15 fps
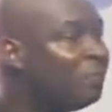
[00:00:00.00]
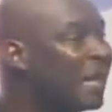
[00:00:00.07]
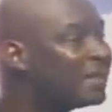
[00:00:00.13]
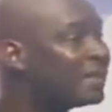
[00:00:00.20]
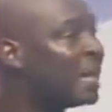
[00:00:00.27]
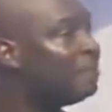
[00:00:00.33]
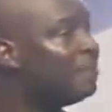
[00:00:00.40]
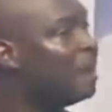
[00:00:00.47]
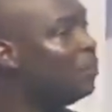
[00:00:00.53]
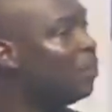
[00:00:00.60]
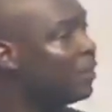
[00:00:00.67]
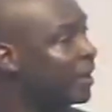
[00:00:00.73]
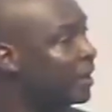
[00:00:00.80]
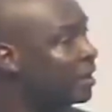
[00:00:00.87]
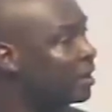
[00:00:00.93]
of blessed
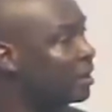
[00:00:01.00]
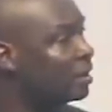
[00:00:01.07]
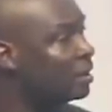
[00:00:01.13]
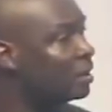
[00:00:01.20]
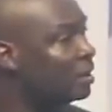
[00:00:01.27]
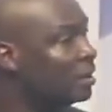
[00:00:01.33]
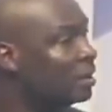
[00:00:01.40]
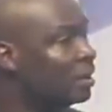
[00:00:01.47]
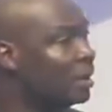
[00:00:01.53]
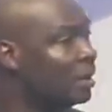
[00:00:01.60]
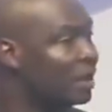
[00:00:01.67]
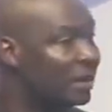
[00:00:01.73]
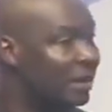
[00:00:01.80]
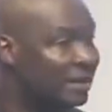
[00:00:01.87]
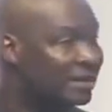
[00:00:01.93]
memory,
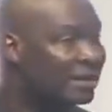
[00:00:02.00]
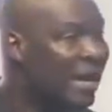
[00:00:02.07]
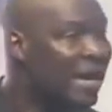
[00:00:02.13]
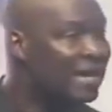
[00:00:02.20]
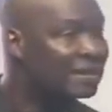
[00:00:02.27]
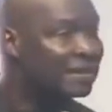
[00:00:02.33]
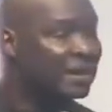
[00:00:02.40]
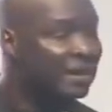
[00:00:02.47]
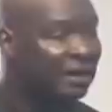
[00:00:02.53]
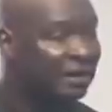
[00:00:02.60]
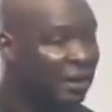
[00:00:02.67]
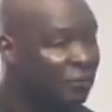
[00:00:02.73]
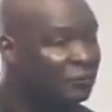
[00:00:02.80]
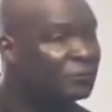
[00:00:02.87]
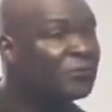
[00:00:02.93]
he says
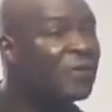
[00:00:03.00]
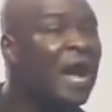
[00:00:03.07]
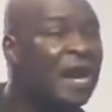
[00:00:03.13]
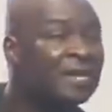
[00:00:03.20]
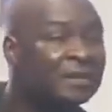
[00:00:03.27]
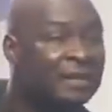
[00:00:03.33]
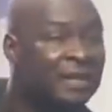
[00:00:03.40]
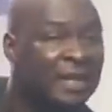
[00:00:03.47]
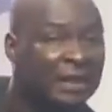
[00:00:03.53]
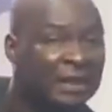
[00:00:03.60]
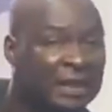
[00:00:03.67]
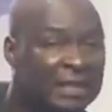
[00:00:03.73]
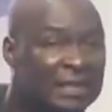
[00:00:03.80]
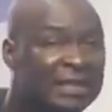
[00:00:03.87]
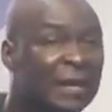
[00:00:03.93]
the fact
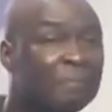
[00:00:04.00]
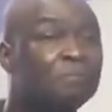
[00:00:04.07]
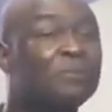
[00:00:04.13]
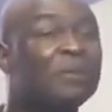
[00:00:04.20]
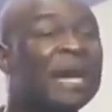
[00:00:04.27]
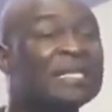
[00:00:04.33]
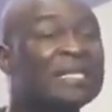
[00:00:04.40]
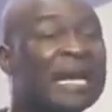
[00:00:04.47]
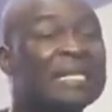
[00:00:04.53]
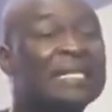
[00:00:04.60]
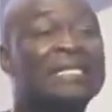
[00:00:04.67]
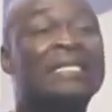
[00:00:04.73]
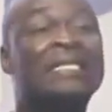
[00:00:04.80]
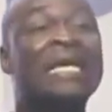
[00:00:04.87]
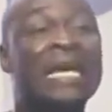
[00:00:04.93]
is the present